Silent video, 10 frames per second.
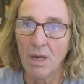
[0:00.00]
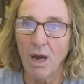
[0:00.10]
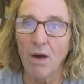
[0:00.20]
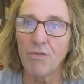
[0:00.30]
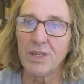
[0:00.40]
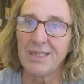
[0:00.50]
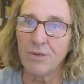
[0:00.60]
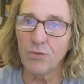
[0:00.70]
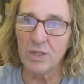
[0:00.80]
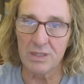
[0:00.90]
of the
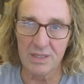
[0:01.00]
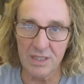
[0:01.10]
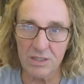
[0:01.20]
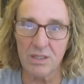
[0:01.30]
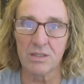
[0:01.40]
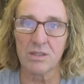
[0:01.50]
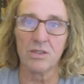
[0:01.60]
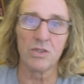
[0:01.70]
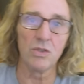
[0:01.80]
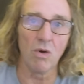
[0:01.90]
different
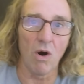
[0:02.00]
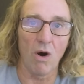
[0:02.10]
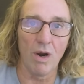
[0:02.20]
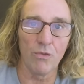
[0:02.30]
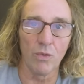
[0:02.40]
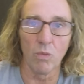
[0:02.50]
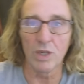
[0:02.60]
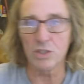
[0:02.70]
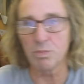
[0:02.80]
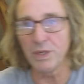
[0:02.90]
distances you are from one
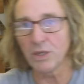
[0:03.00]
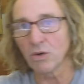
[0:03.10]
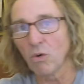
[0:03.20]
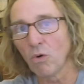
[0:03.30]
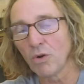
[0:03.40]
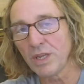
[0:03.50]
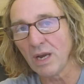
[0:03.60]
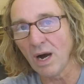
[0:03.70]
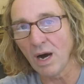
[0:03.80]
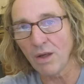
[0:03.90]
speaker or the
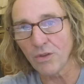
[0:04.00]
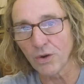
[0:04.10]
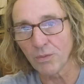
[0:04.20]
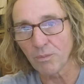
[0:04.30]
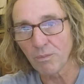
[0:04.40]
other,